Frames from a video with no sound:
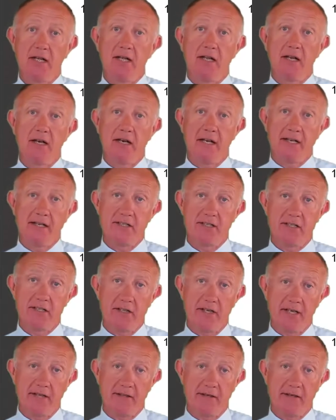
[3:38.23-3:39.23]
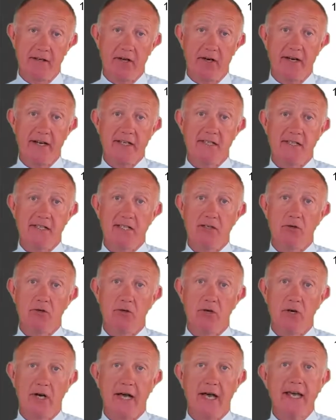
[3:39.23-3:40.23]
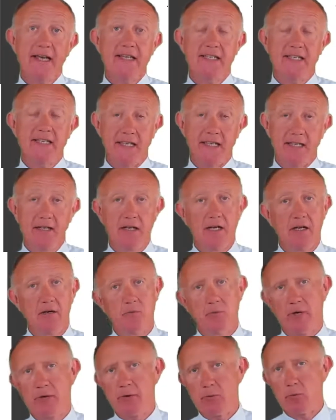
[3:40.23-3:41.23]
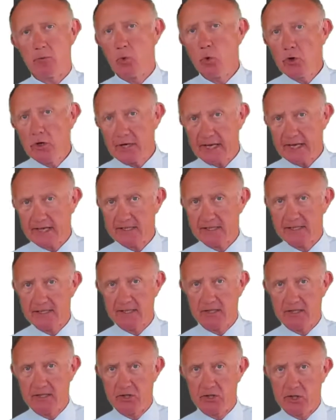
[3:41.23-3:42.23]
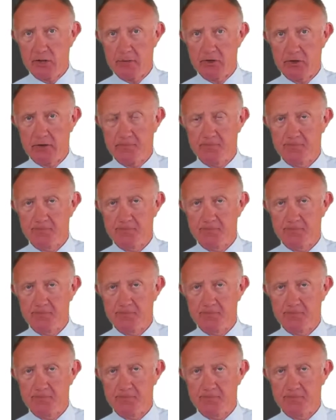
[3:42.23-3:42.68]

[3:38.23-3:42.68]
lead to either 90 or 80, where we wouldn't exercise the option.